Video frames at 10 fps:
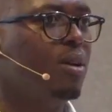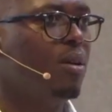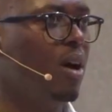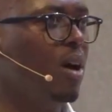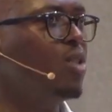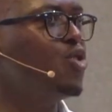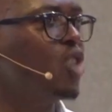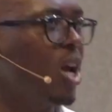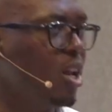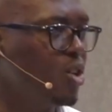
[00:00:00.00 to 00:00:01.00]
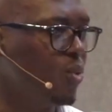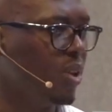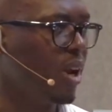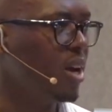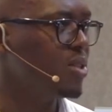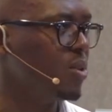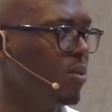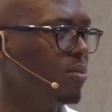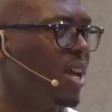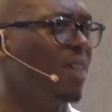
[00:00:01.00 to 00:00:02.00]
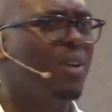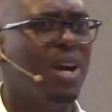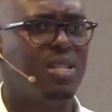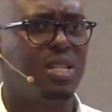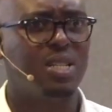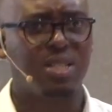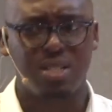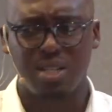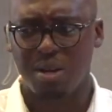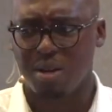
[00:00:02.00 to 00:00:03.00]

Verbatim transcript: uh, is challenged with, right? So South Africa has this,